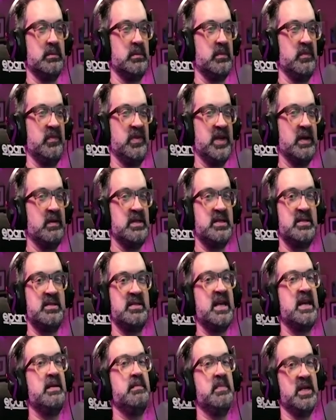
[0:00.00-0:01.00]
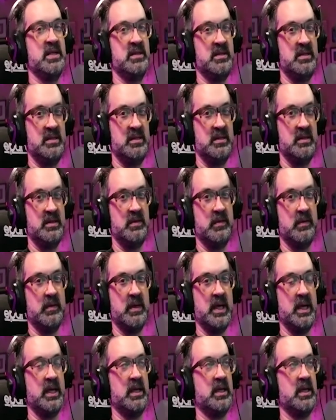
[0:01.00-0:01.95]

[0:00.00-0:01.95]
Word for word: very sameness, right?